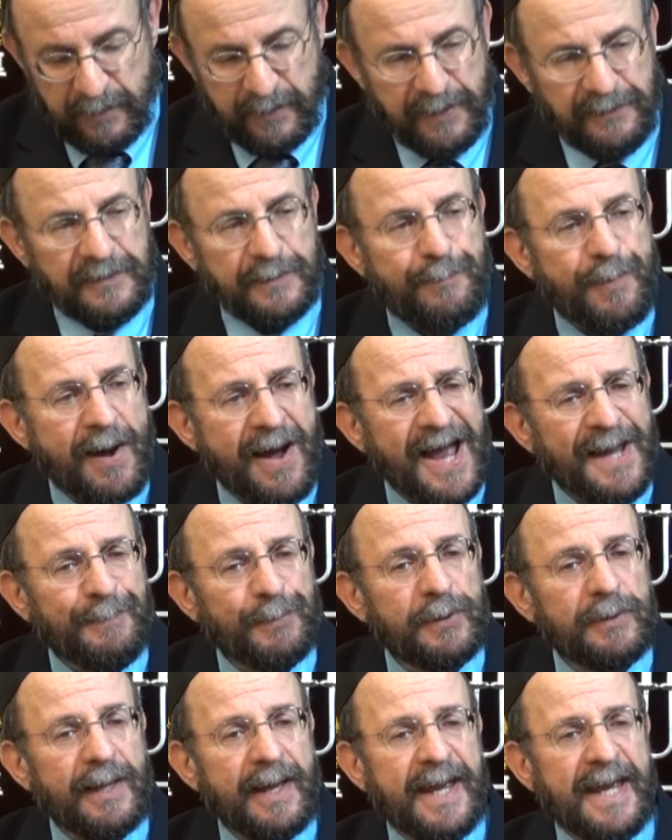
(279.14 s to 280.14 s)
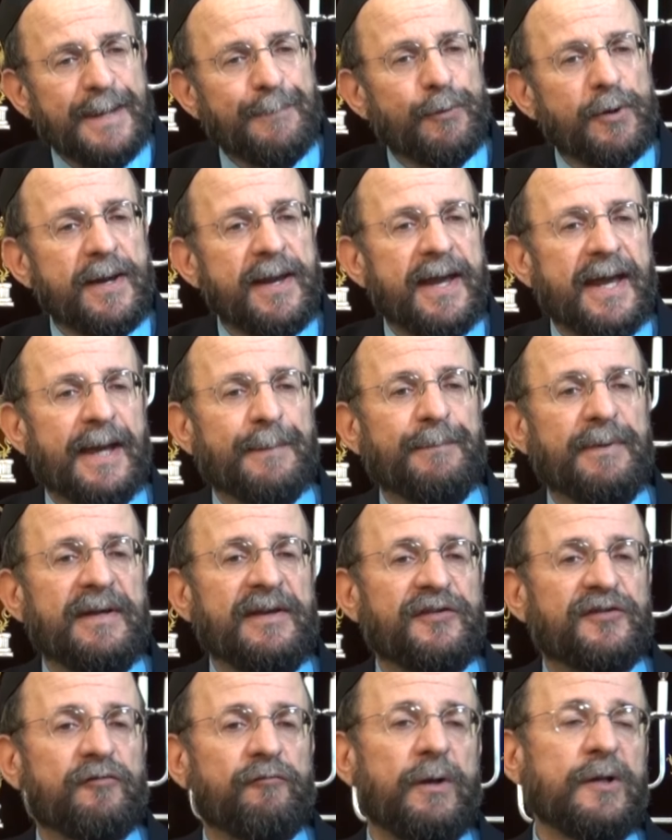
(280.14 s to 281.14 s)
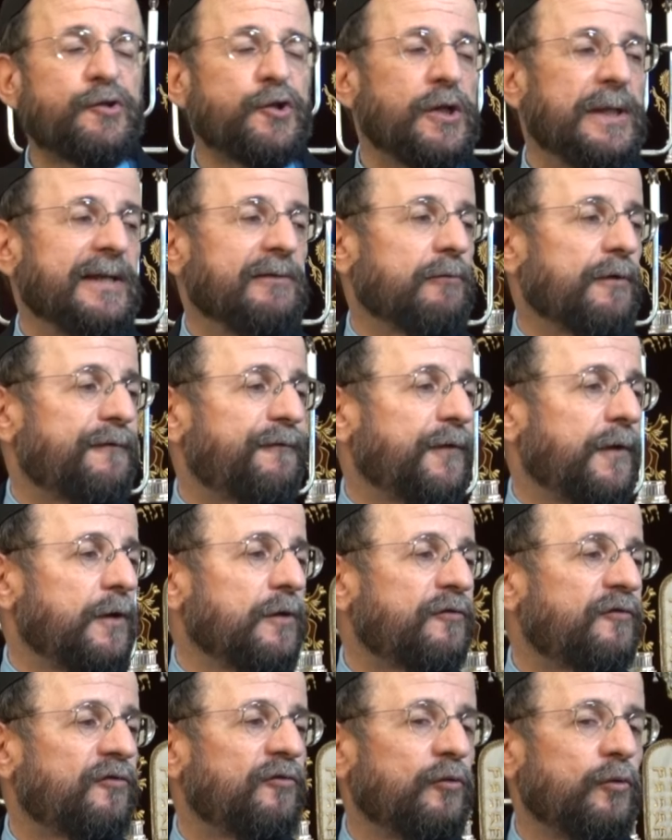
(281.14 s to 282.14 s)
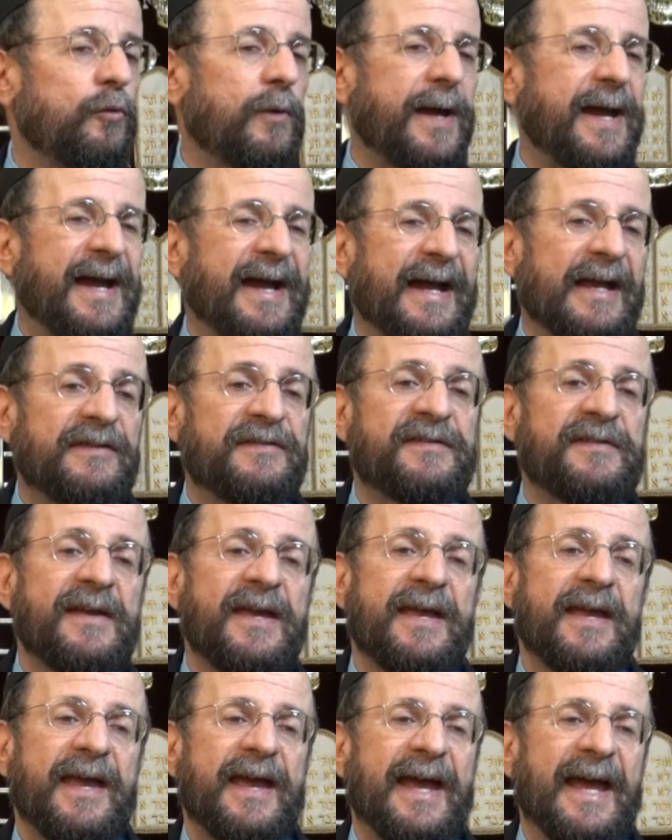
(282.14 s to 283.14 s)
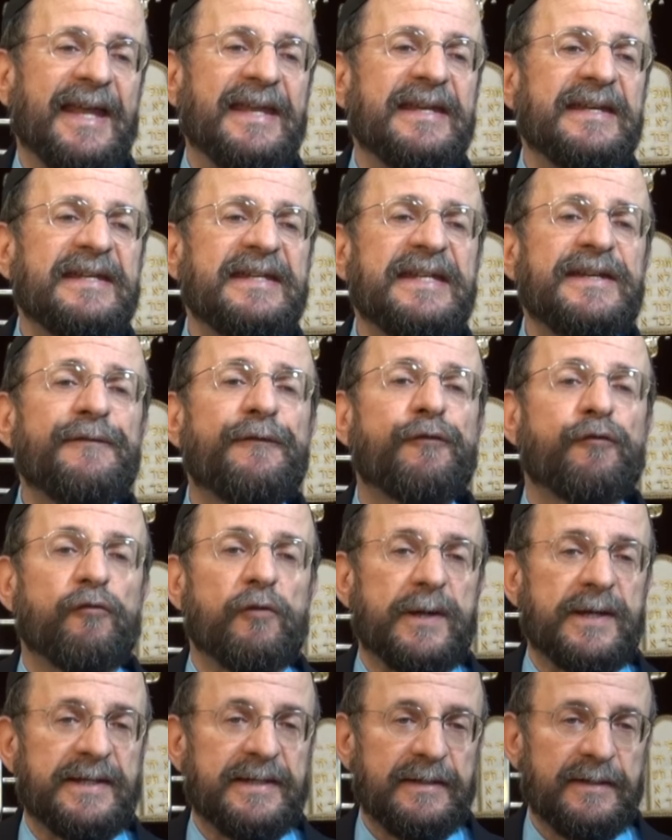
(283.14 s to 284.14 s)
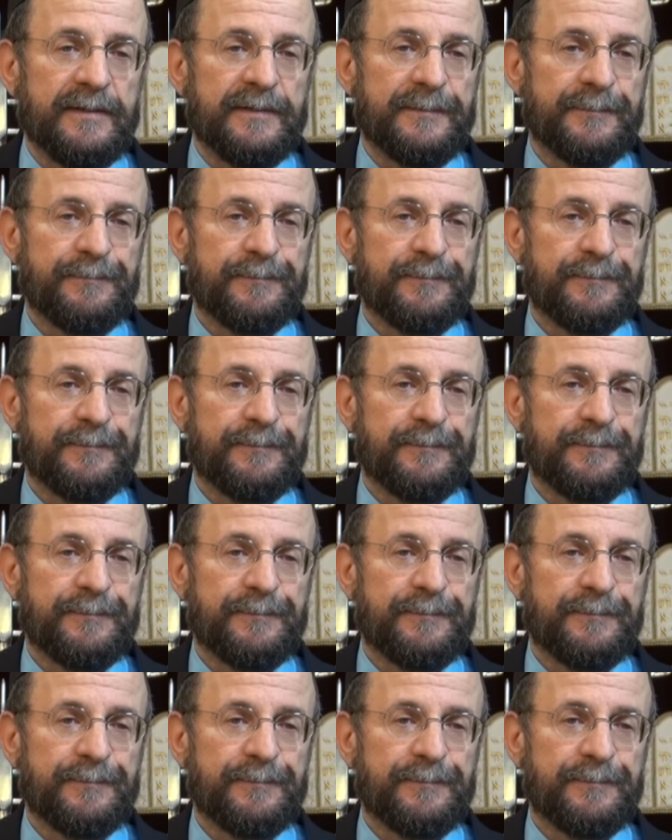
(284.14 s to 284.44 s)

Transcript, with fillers: In the Bible, Abraham is originally referred to as an Ivri.